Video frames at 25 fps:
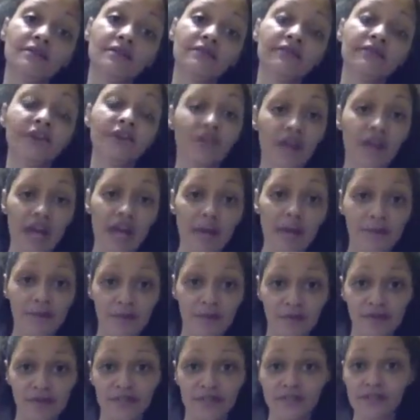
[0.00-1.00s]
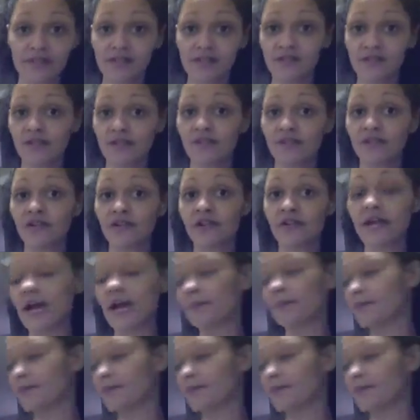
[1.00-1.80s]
Very happy with this. Very happy